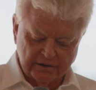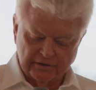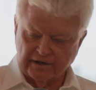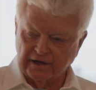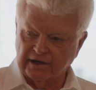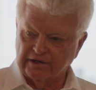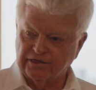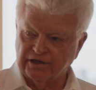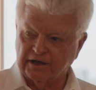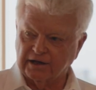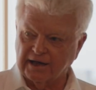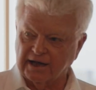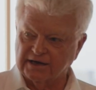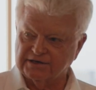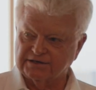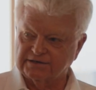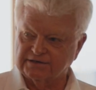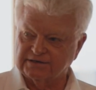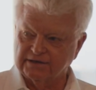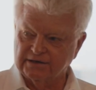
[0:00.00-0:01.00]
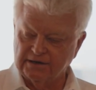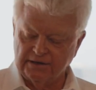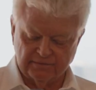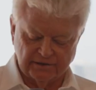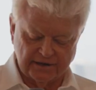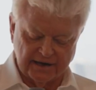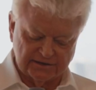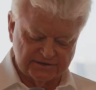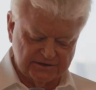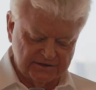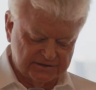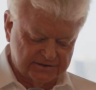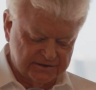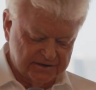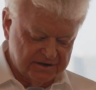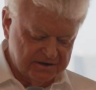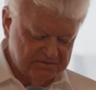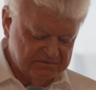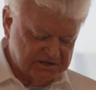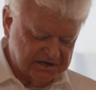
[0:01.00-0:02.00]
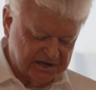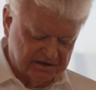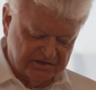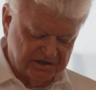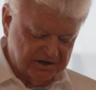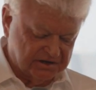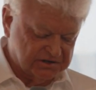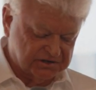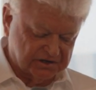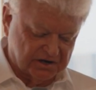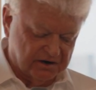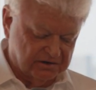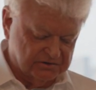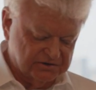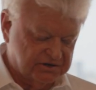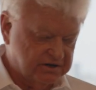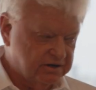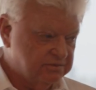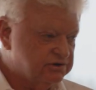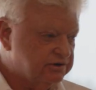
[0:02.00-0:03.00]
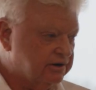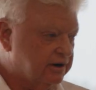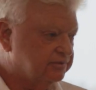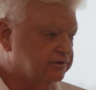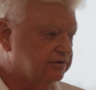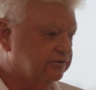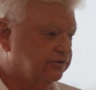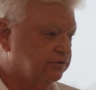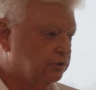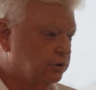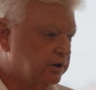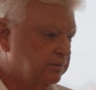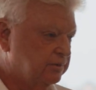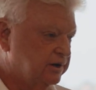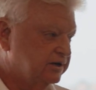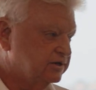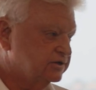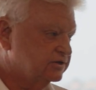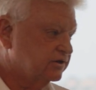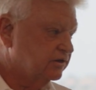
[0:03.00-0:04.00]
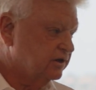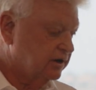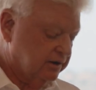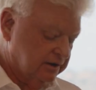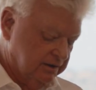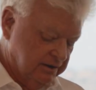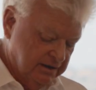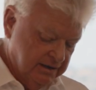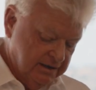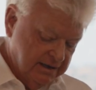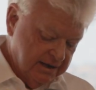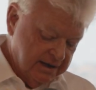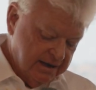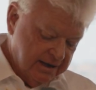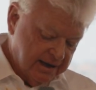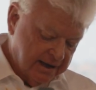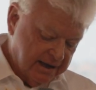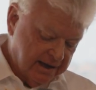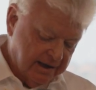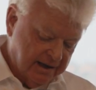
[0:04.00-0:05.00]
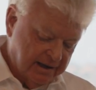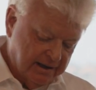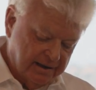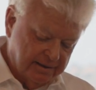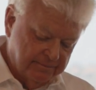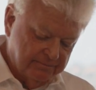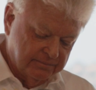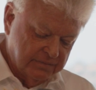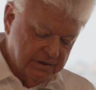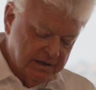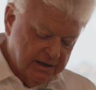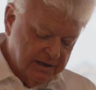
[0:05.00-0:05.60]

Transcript: They're thick gassy seams. Our thickest coal seams are up to 40 metres thick. They